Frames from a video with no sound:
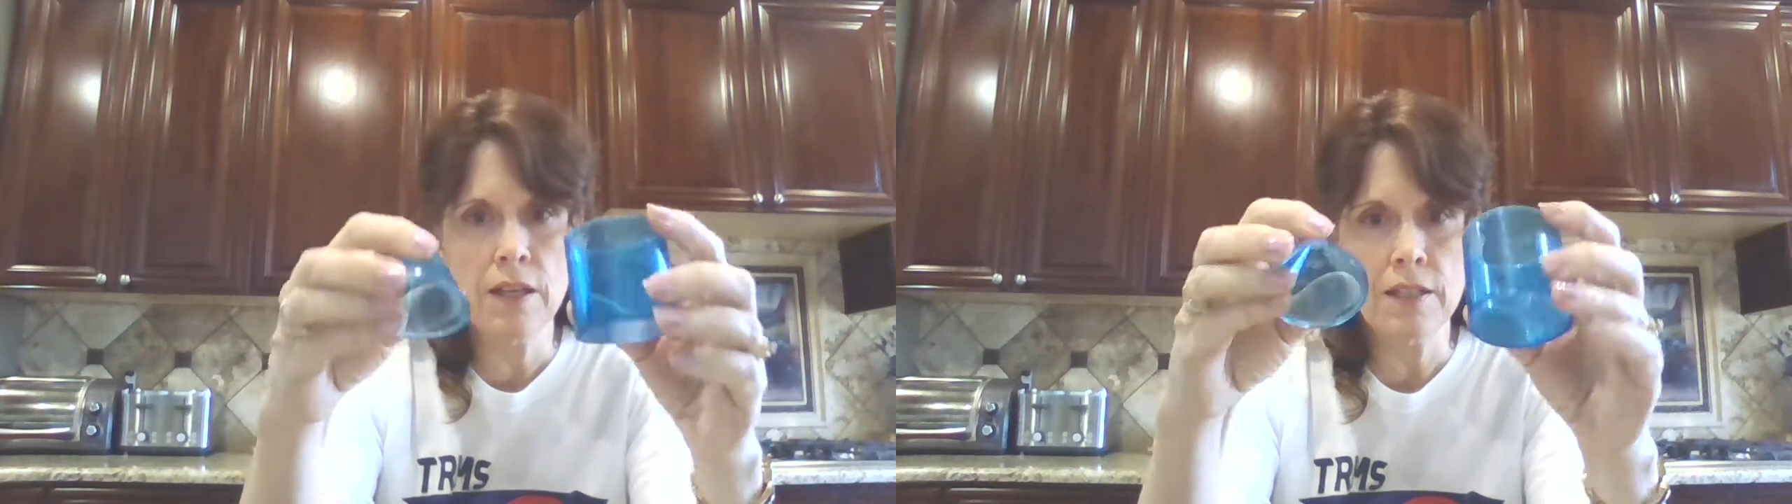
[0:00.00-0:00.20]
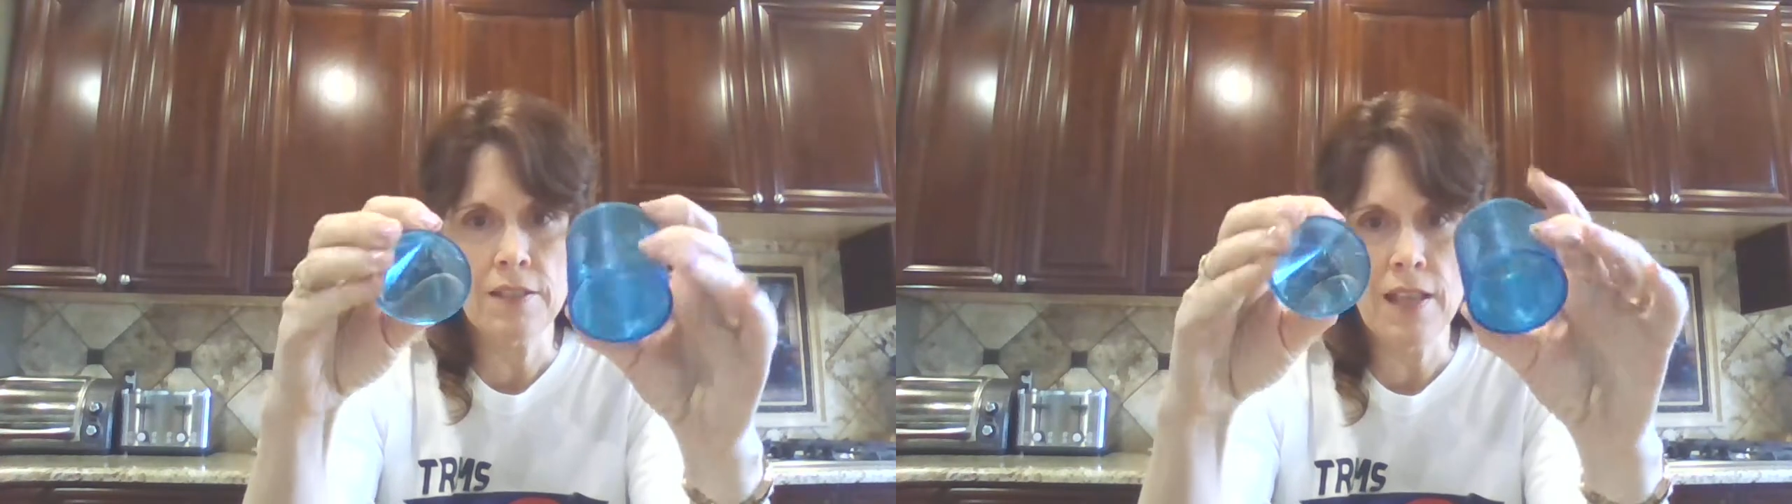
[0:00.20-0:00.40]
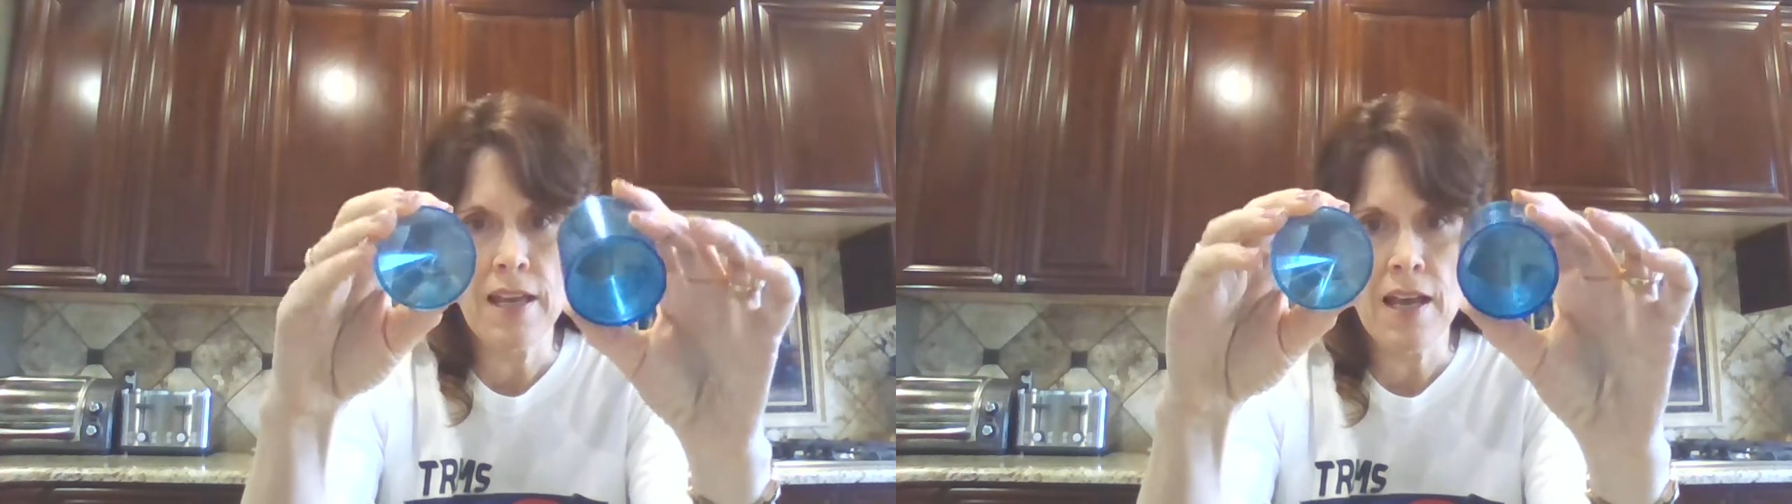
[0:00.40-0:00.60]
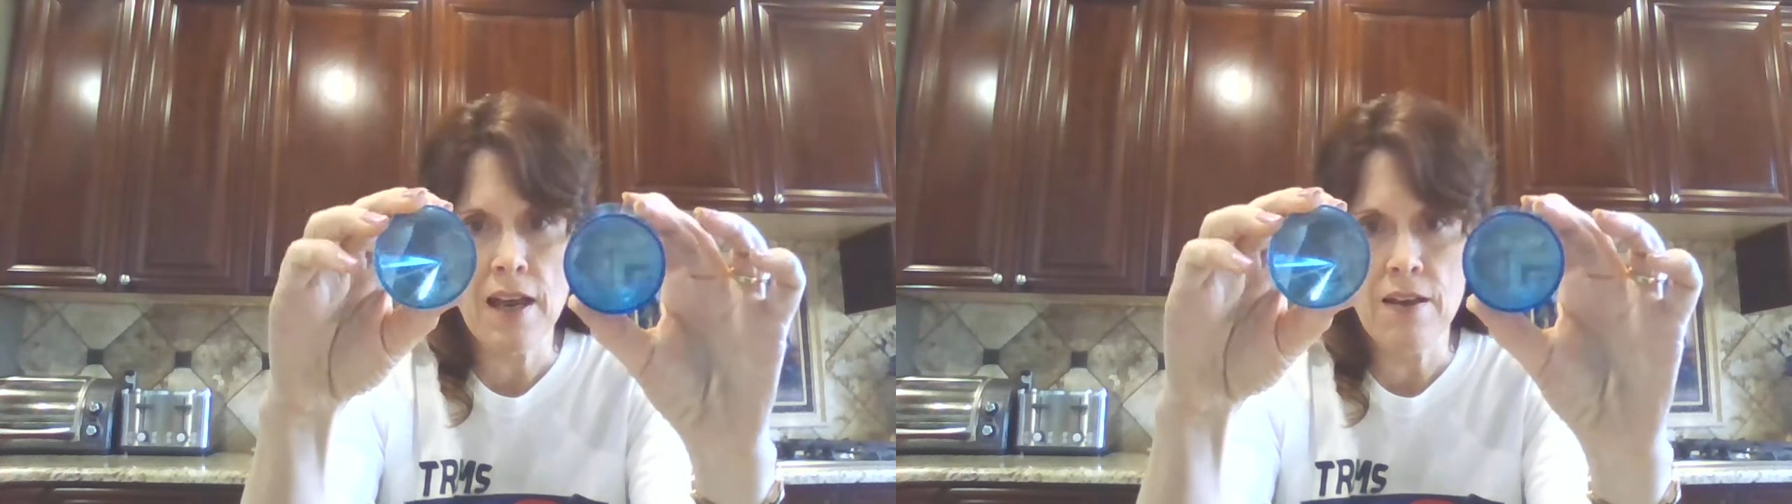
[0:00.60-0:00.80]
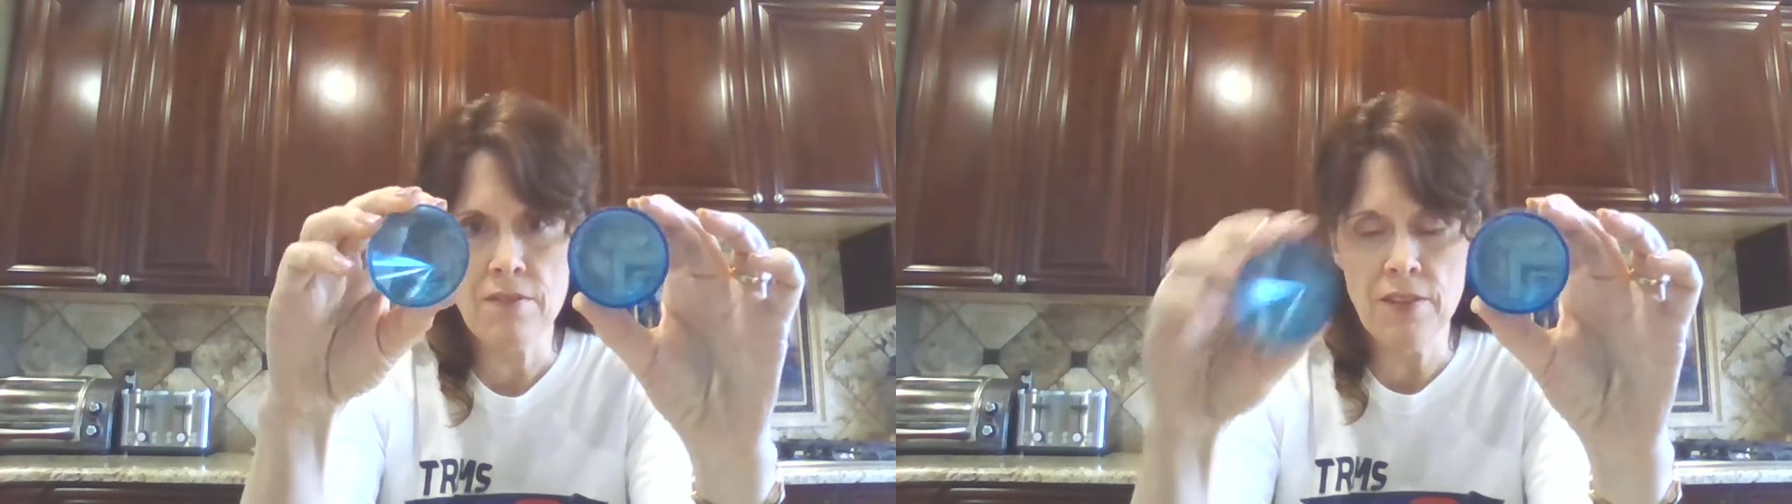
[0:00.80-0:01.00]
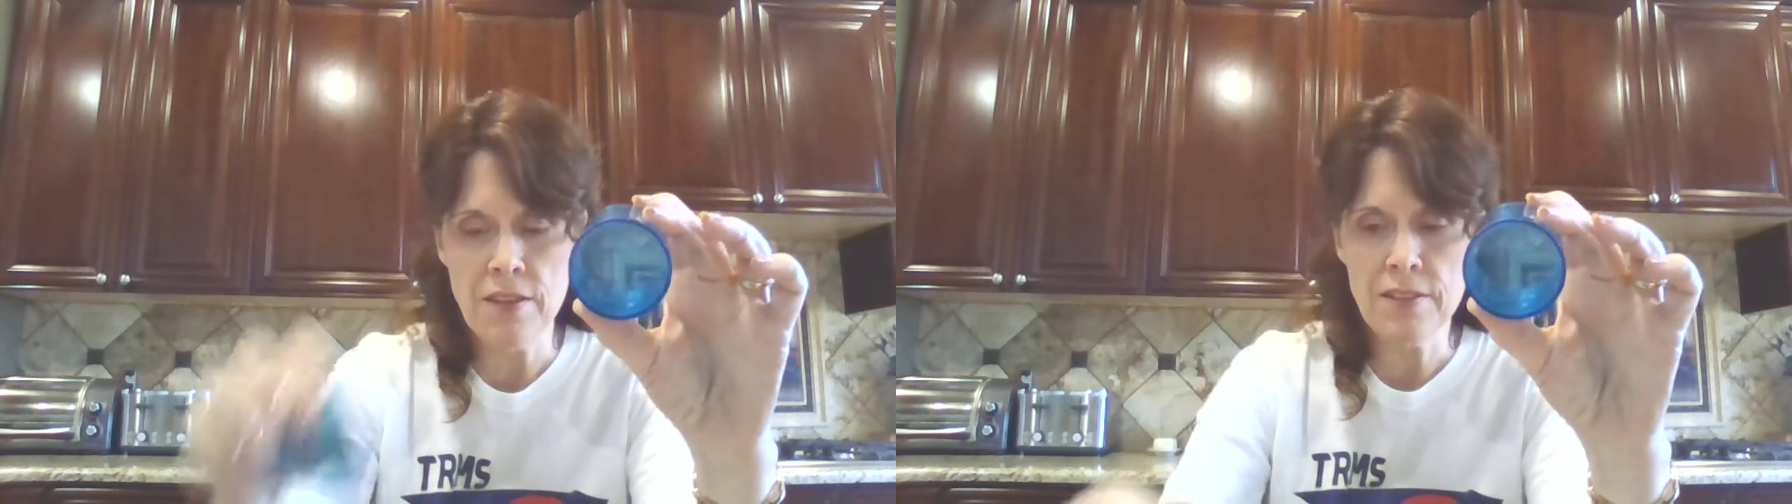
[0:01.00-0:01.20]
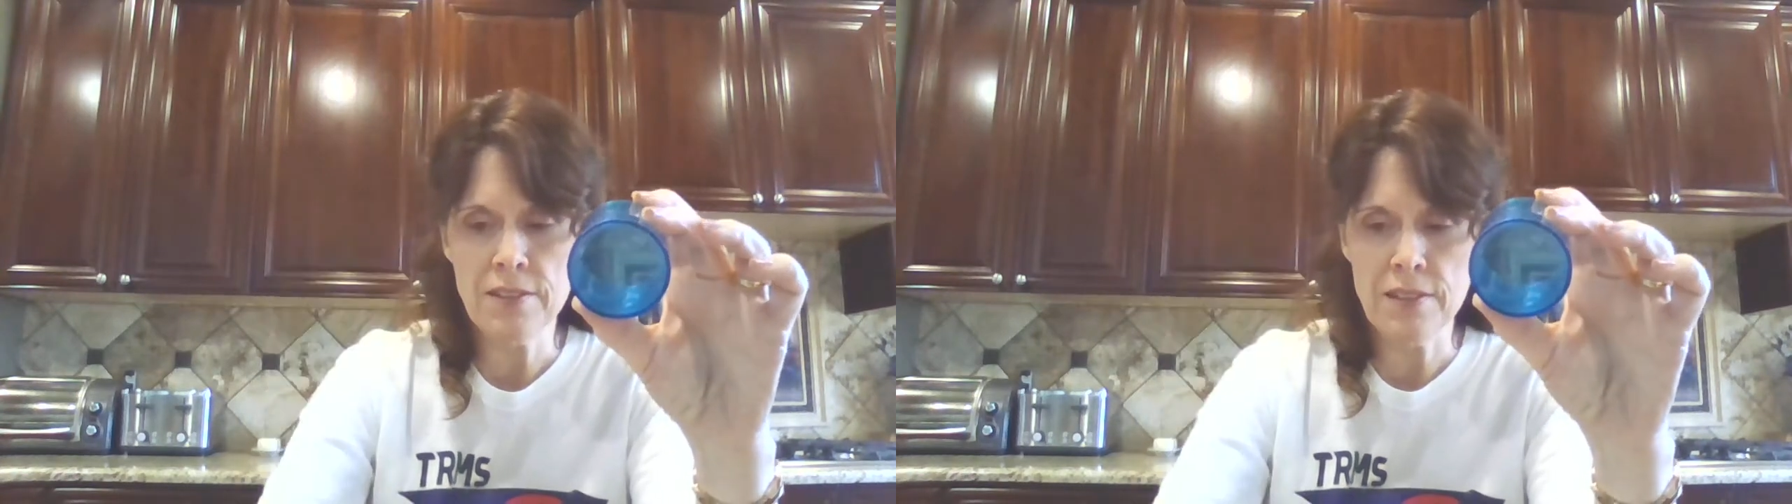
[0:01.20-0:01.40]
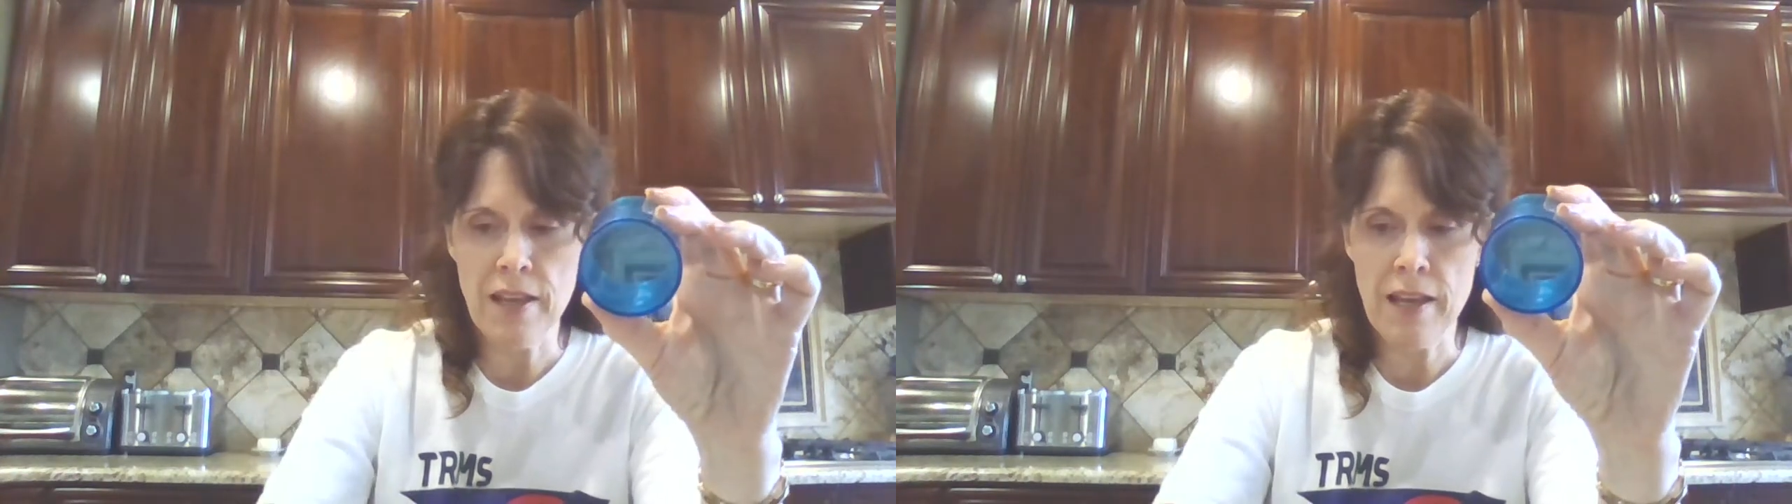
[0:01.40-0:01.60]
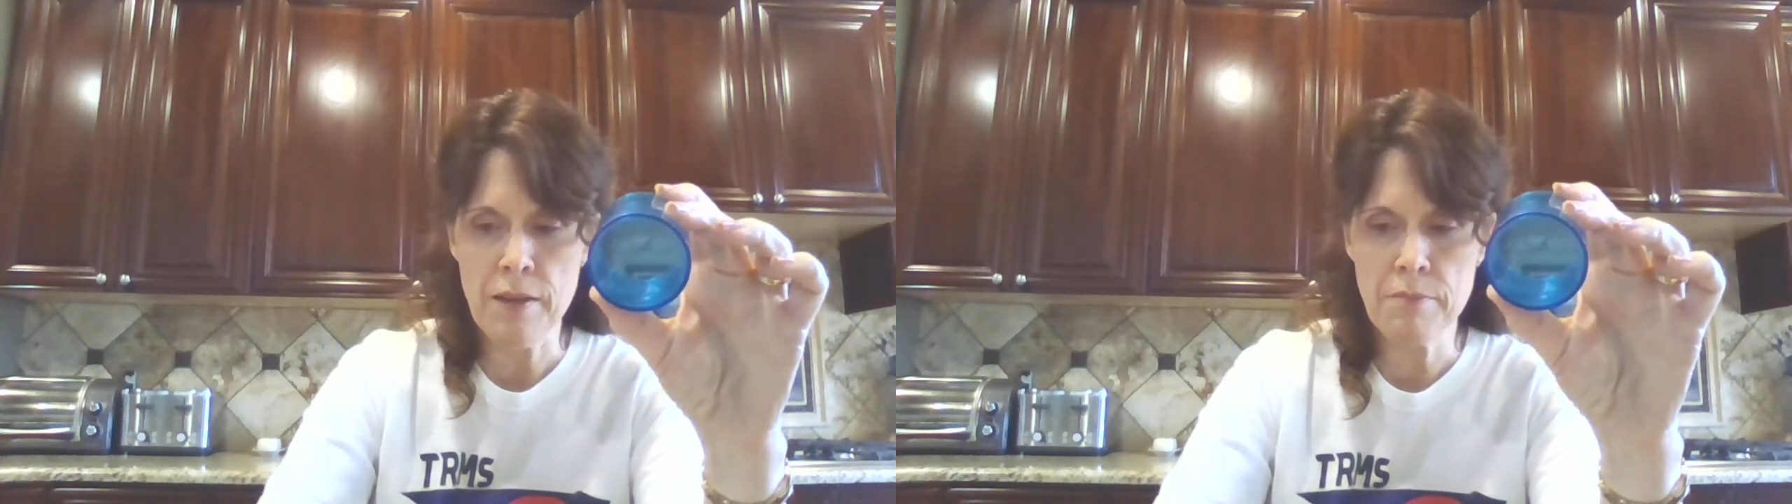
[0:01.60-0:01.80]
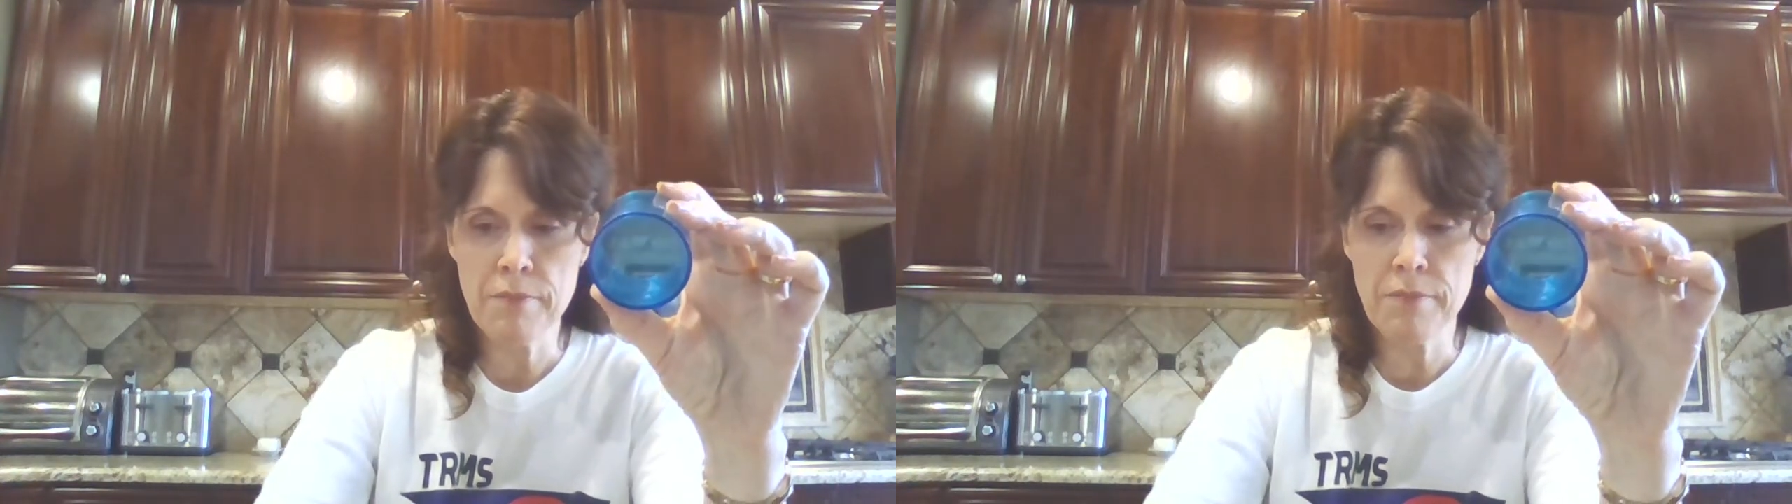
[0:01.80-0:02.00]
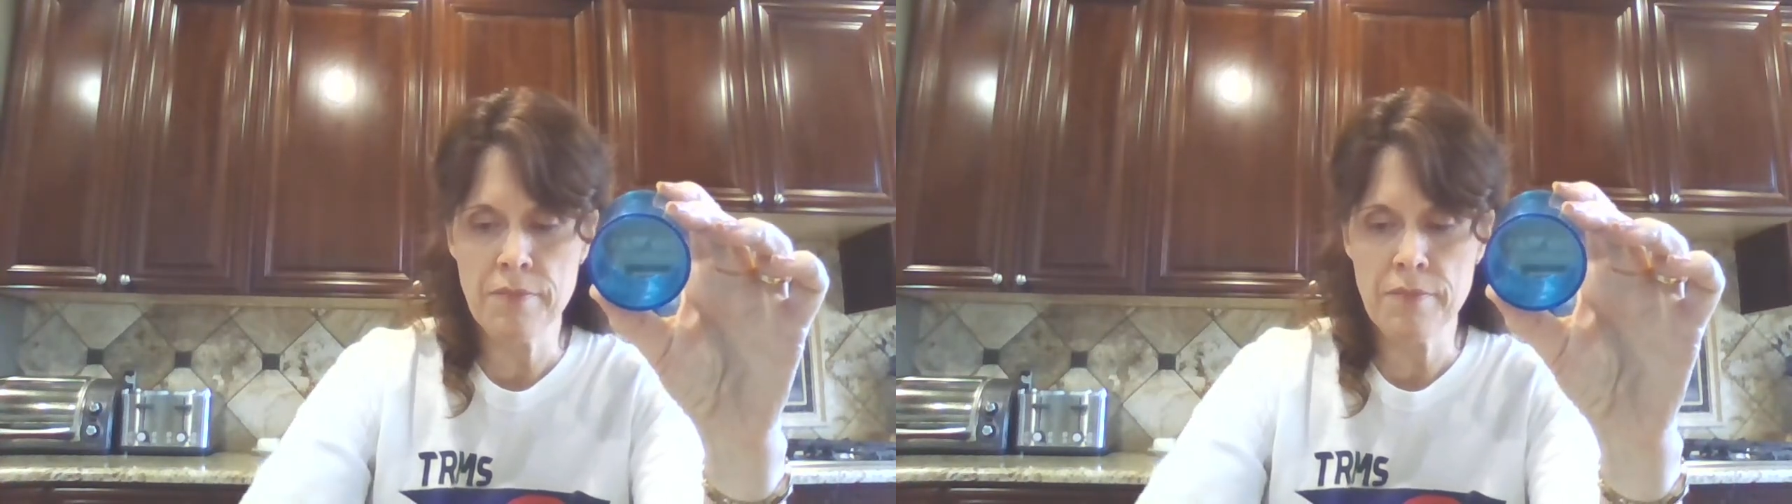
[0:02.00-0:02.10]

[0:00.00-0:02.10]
is they have the same